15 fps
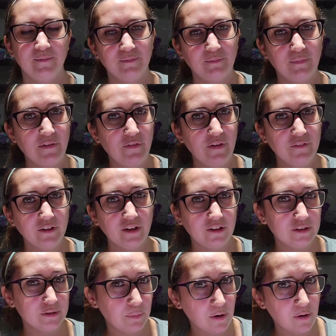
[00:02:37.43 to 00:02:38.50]
my favorite
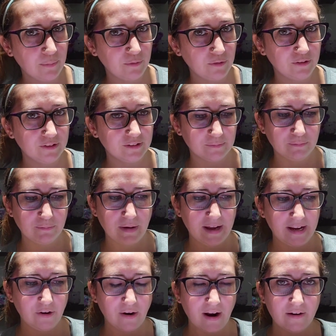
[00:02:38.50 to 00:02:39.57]
color is purple.
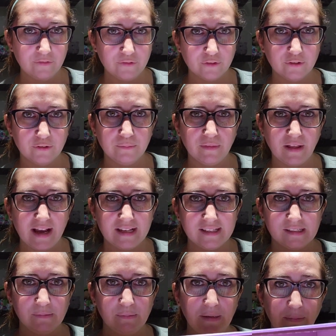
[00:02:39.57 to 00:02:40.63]
My craft room has
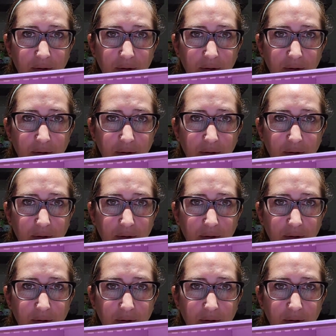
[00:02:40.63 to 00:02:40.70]
to be